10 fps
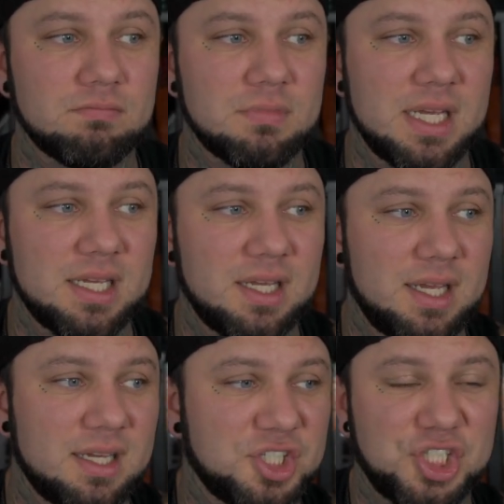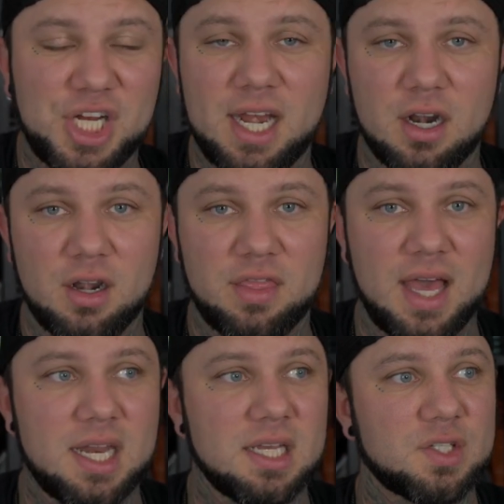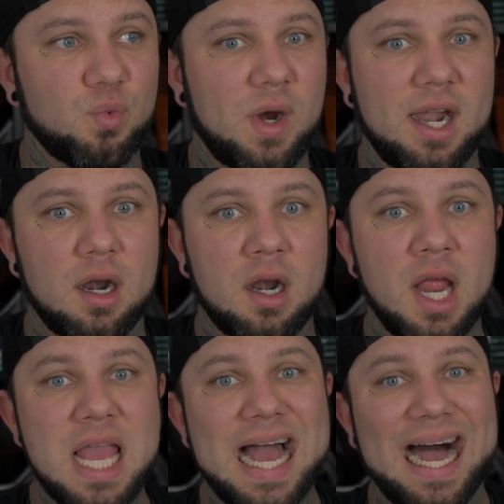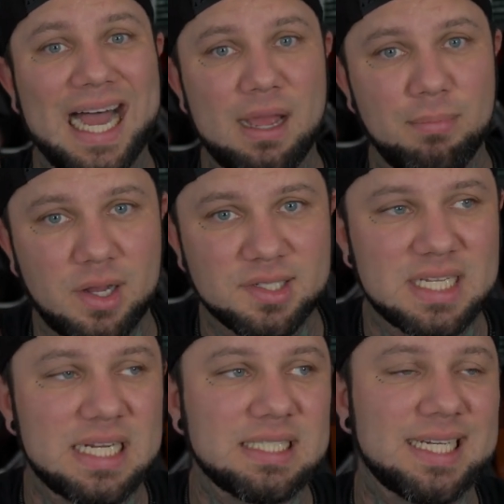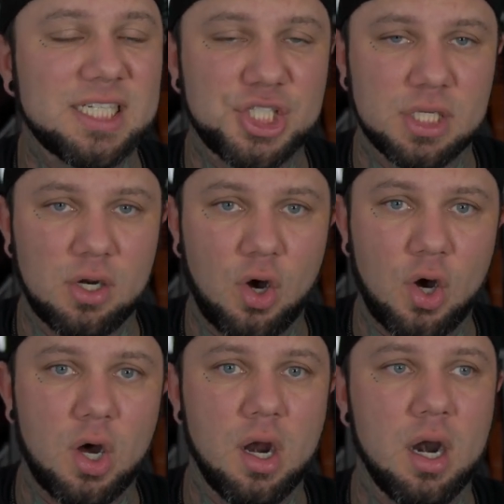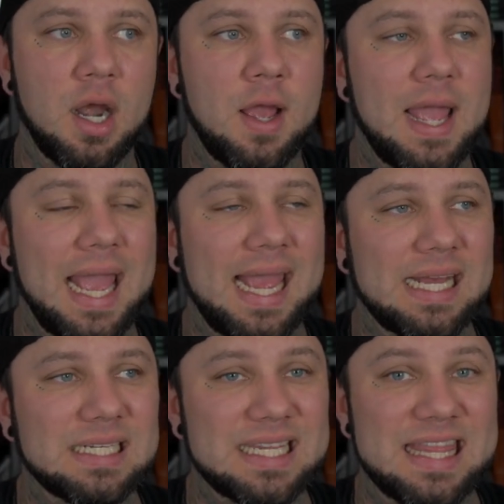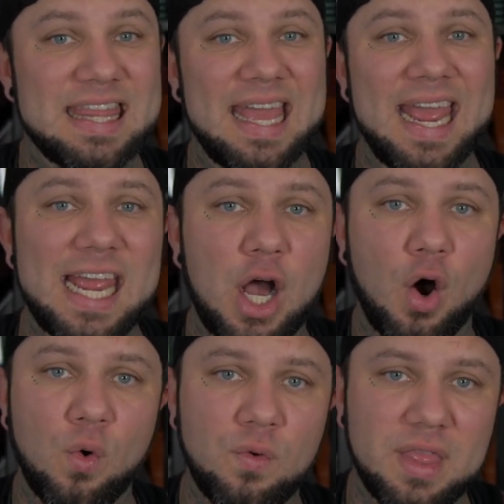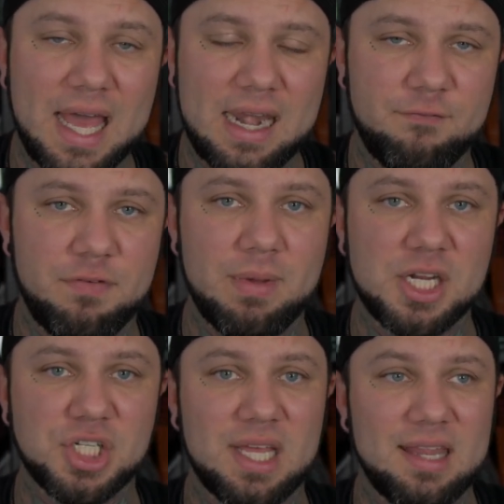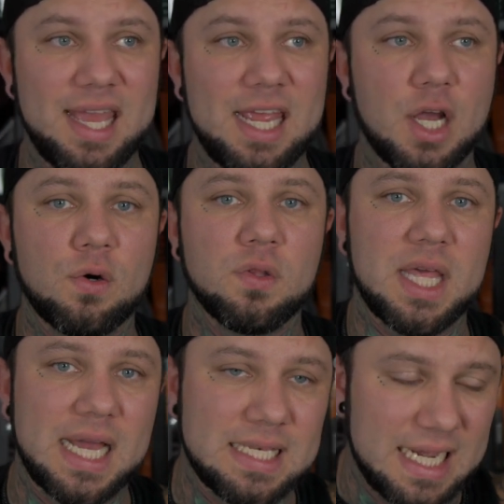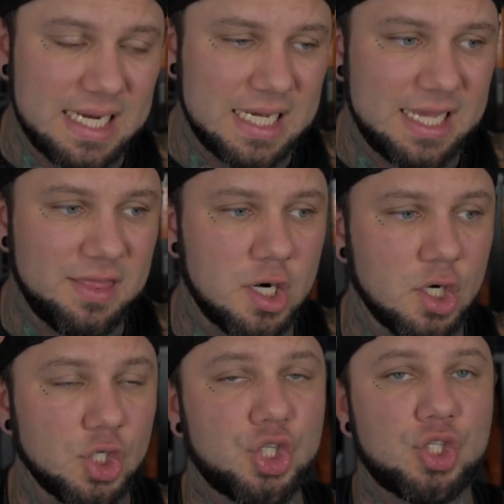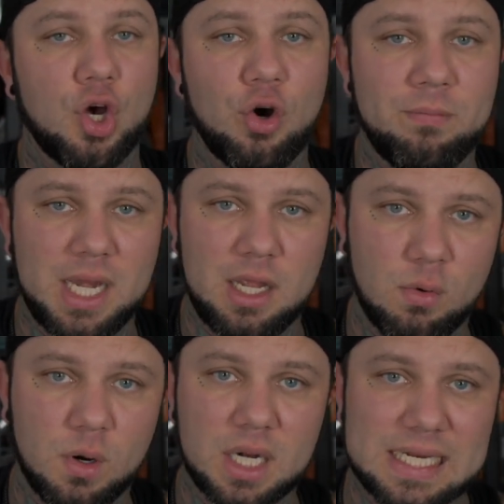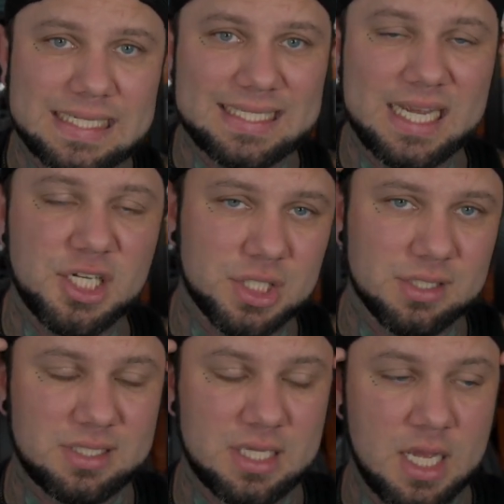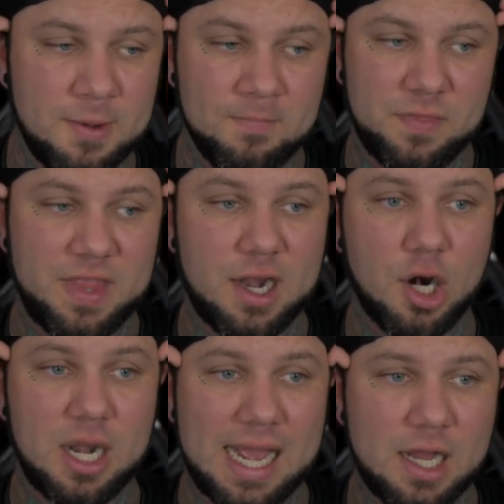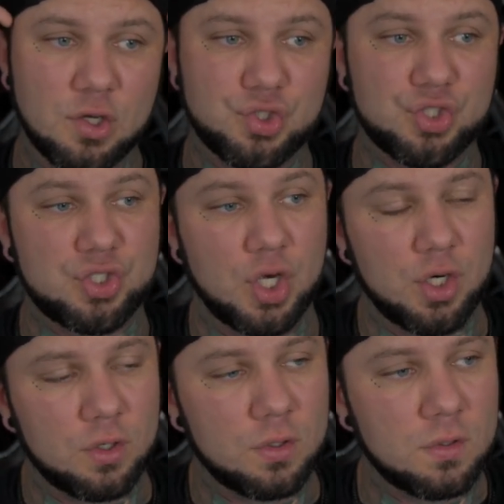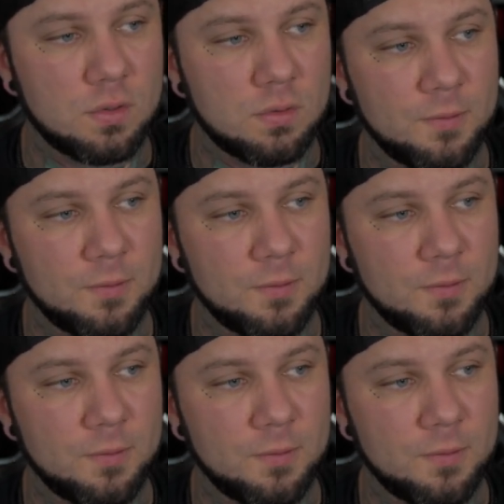is shared. That is where eyeballs and attention are. And they own that information and they own that data. And there are so many organizations that are now so